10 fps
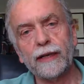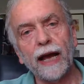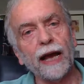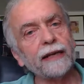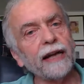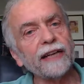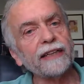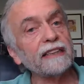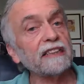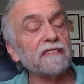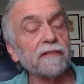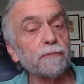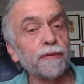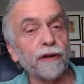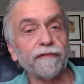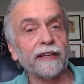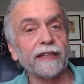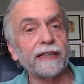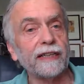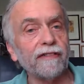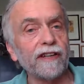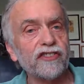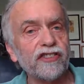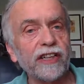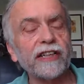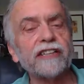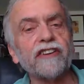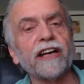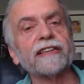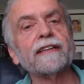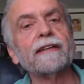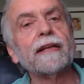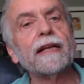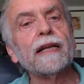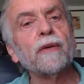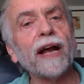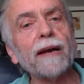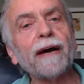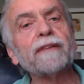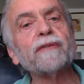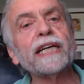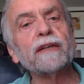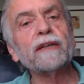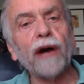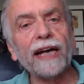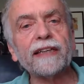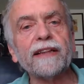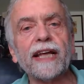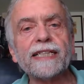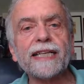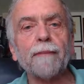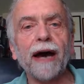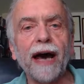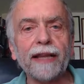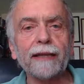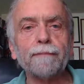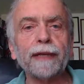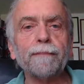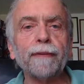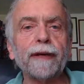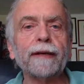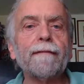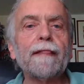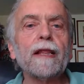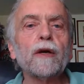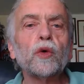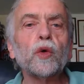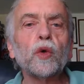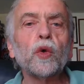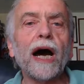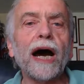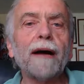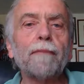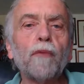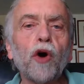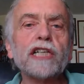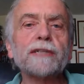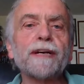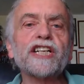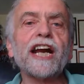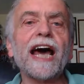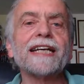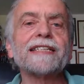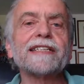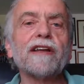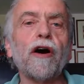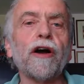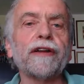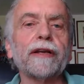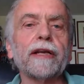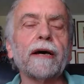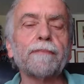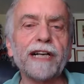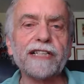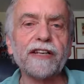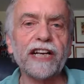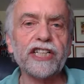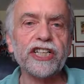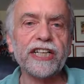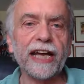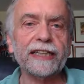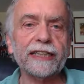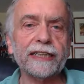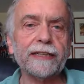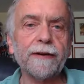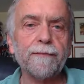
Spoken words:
And I did it perfectly. It was really great. Well, but we invited then some other people who are more specialized on preservation technique.